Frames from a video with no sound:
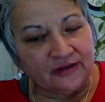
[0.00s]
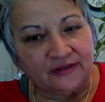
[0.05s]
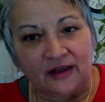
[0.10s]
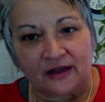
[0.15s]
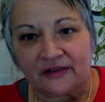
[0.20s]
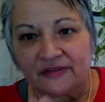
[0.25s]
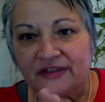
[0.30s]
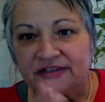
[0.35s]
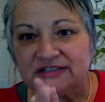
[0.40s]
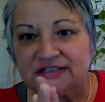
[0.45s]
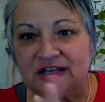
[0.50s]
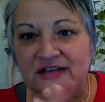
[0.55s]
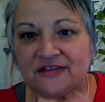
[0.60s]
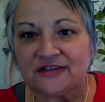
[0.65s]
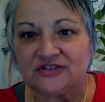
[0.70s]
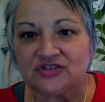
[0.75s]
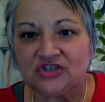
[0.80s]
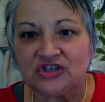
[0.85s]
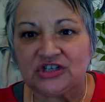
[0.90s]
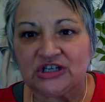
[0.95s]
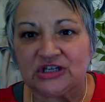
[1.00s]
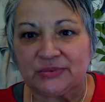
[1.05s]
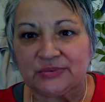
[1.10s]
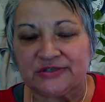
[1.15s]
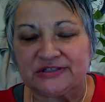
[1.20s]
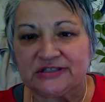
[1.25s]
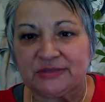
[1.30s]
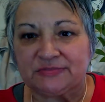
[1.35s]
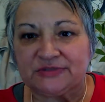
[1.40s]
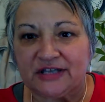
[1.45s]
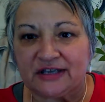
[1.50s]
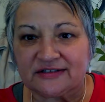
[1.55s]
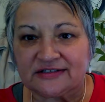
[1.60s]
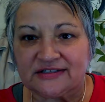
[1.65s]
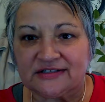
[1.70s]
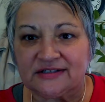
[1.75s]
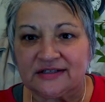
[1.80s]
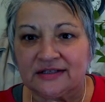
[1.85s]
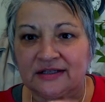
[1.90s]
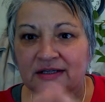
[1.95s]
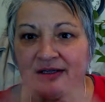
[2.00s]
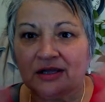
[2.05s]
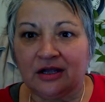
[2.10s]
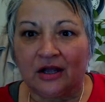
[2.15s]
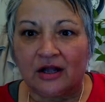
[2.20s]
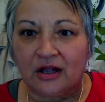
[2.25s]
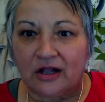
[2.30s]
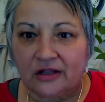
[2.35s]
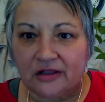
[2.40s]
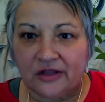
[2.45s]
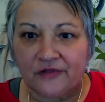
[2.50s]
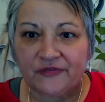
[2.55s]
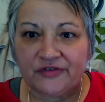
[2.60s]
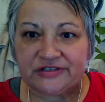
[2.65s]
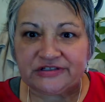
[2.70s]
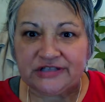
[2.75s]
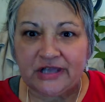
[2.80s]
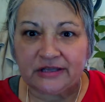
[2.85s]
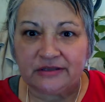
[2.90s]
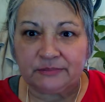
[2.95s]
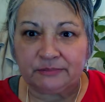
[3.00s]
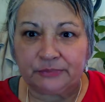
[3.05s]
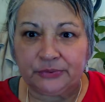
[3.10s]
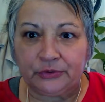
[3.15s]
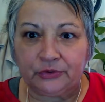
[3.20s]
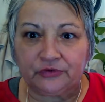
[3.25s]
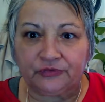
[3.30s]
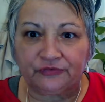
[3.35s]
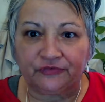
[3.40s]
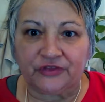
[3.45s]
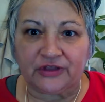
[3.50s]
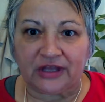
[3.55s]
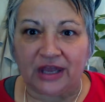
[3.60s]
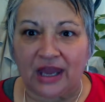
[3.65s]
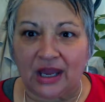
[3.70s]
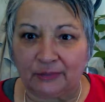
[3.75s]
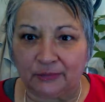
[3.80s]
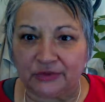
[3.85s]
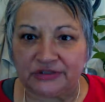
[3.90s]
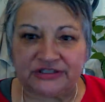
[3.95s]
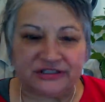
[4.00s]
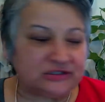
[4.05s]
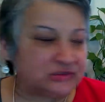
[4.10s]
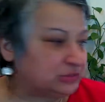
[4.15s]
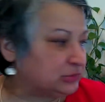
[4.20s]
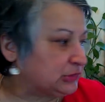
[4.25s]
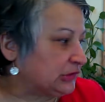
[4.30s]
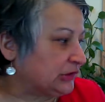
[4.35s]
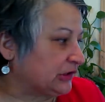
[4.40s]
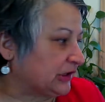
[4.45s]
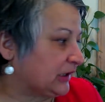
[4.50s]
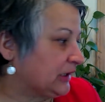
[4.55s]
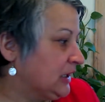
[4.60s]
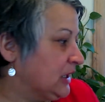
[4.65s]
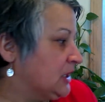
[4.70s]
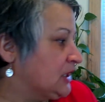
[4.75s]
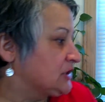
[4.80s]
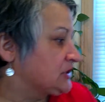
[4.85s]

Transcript: And on the day that Gina was abducted, all of a sudden, poof, the camera didn't work.